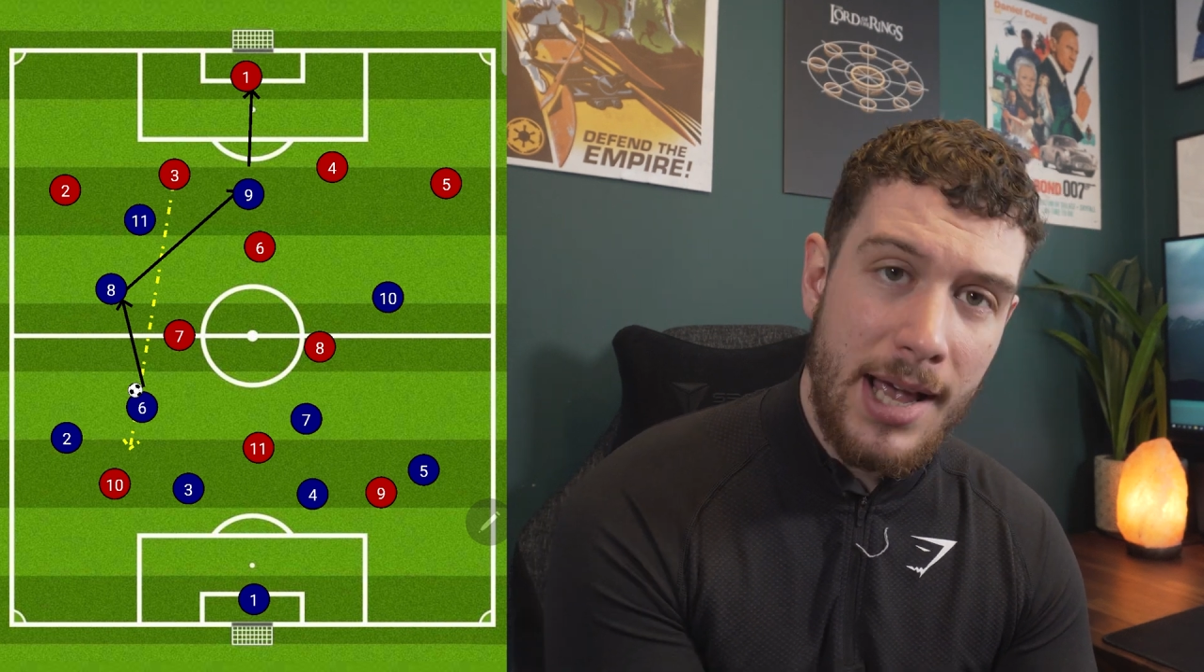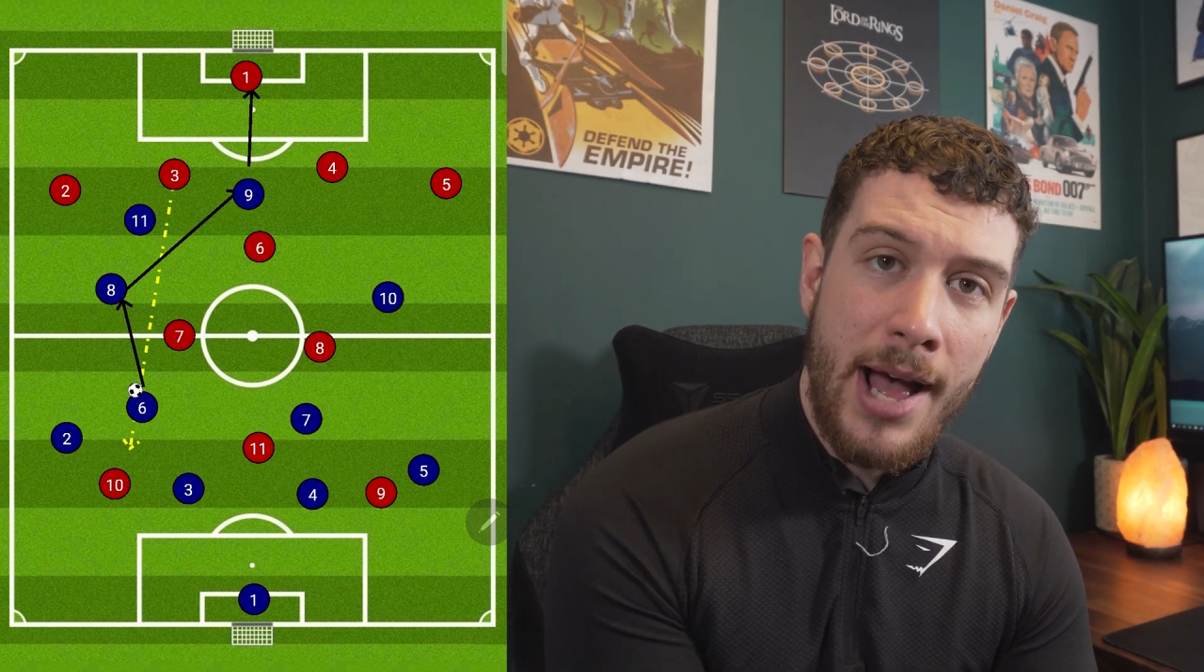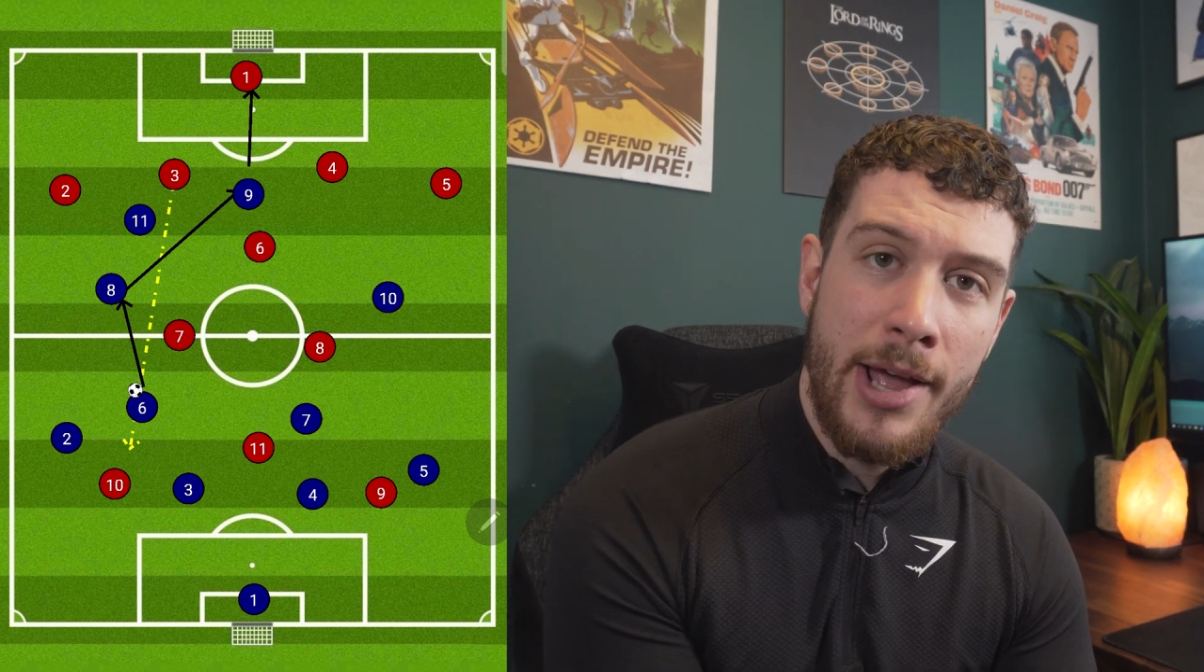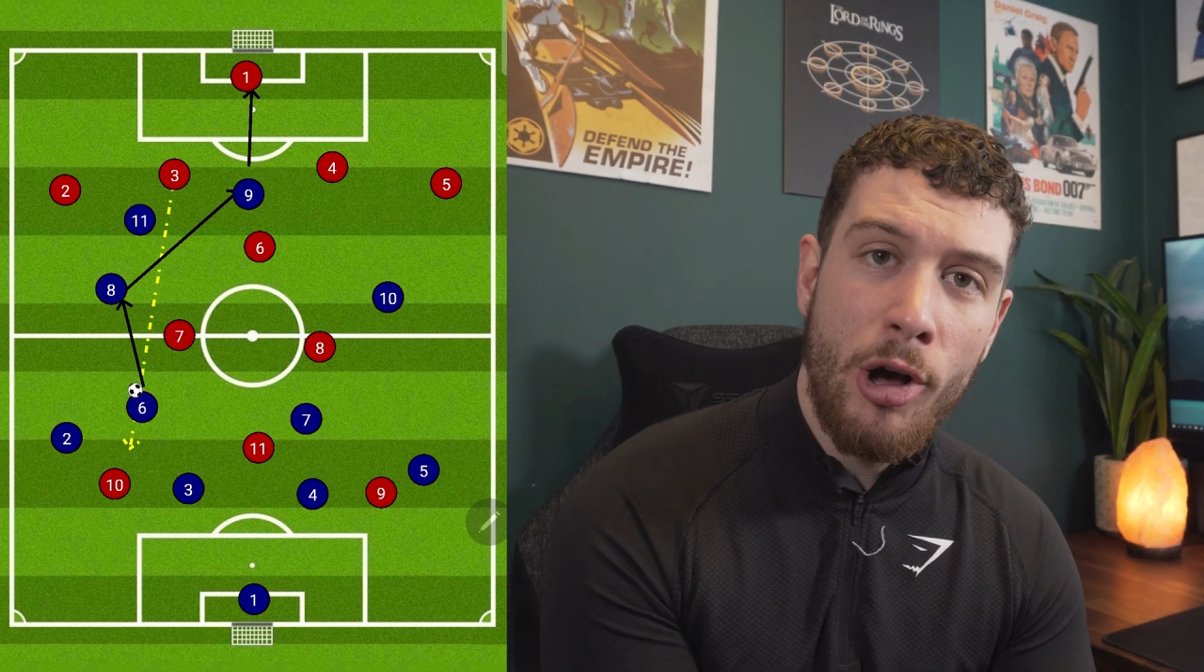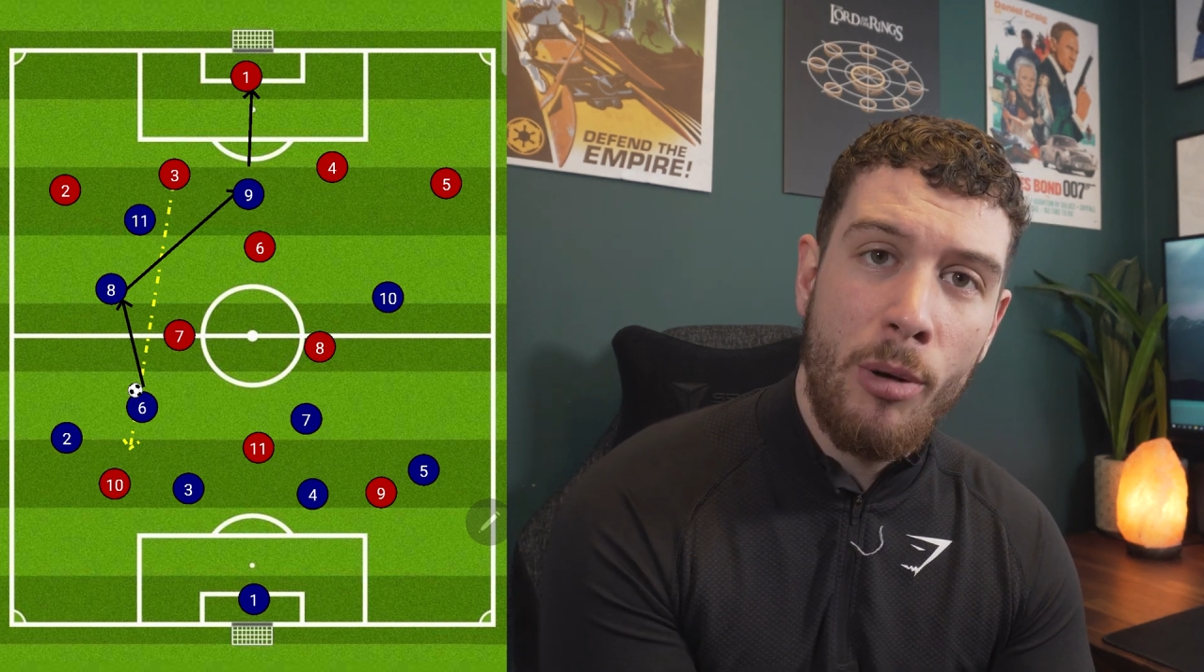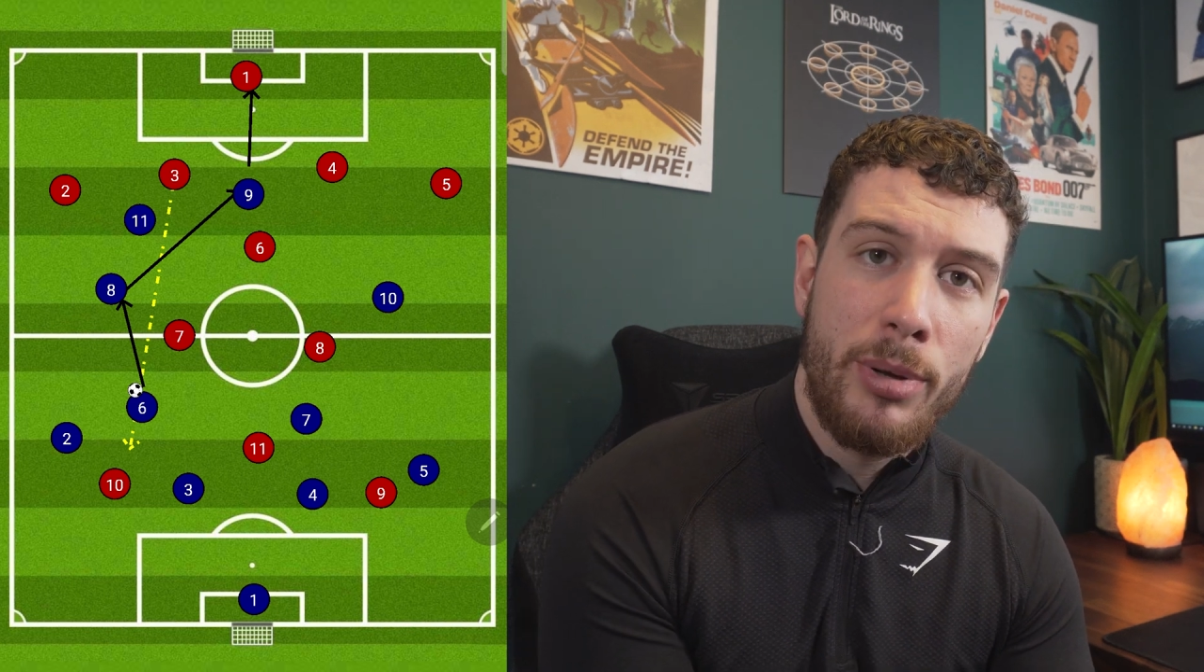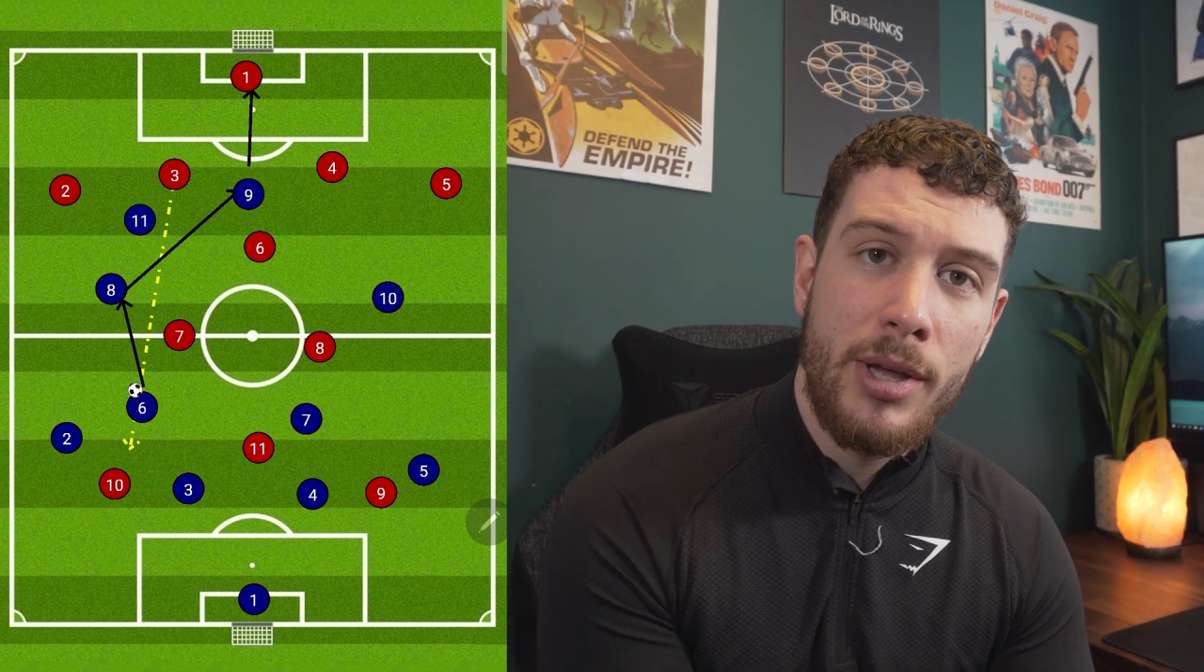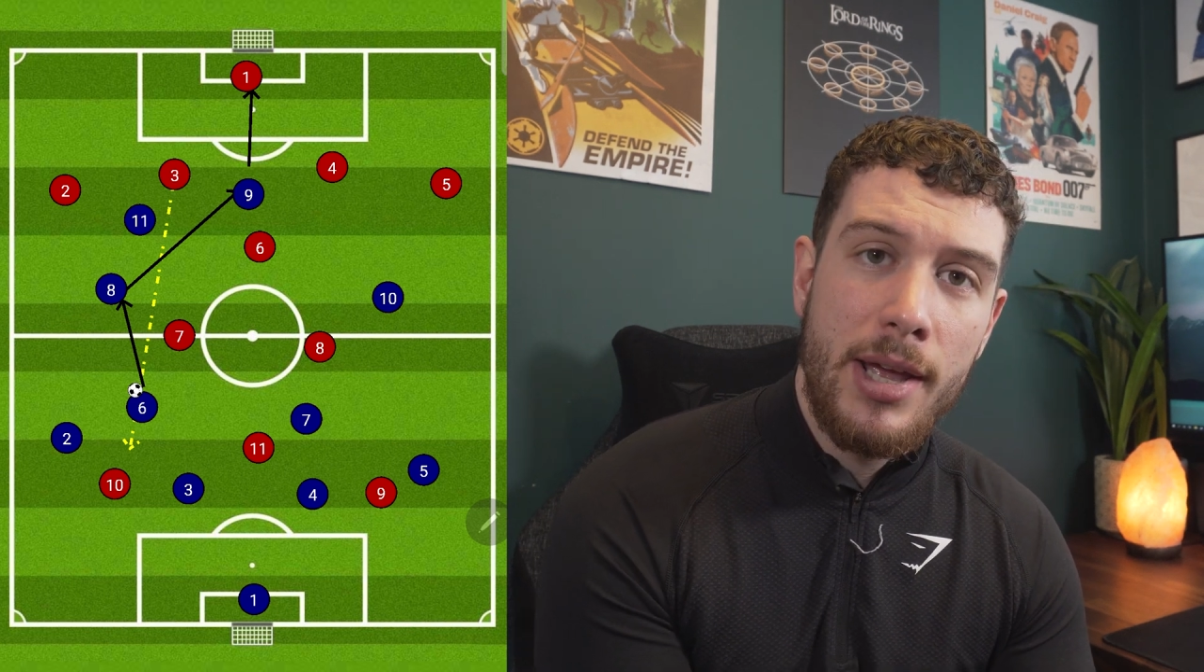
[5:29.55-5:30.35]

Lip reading: high up.